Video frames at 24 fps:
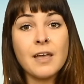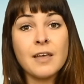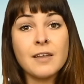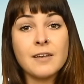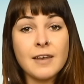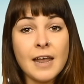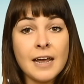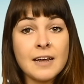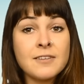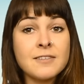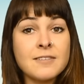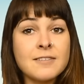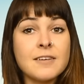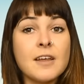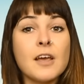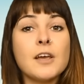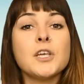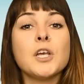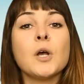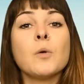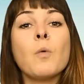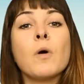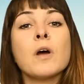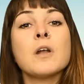Next,
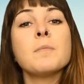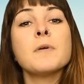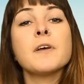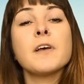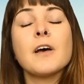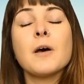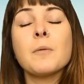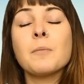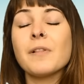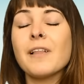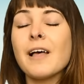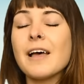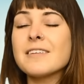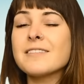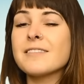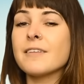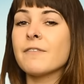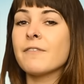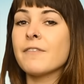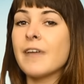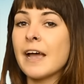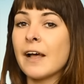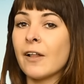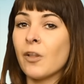you'll want to become less
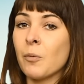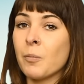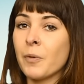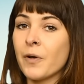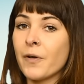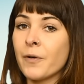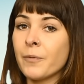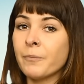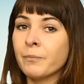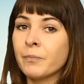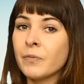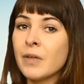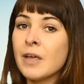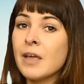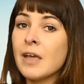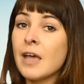available.